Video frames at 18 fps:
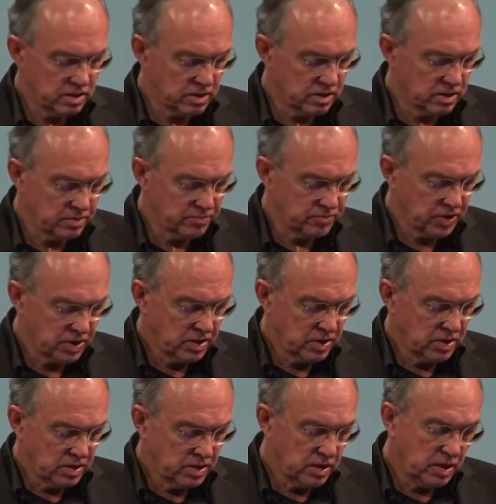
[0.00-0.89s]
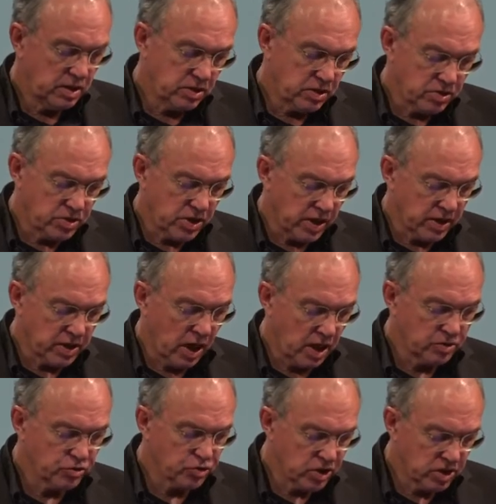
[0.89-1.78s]
Um, he is a
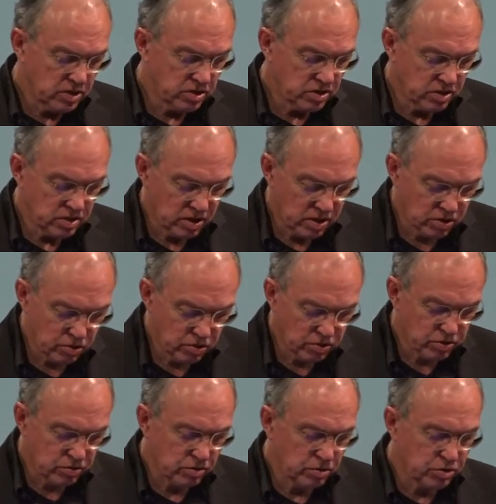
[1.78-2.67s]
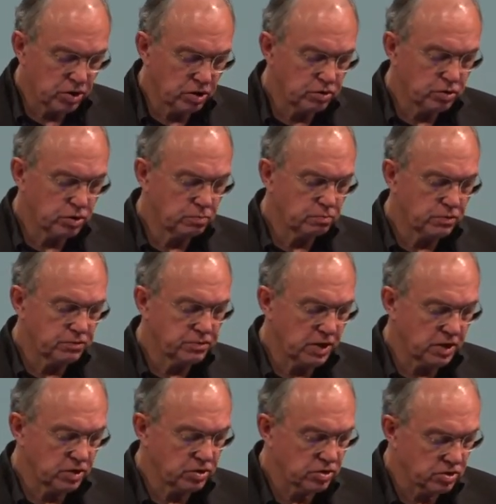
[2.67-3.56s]
psychiatrist and also associate
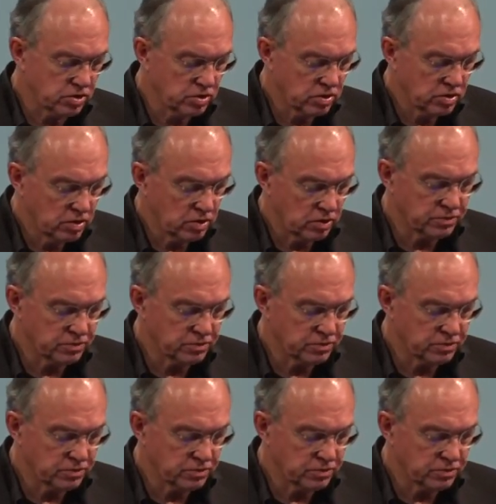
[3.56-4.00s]
professor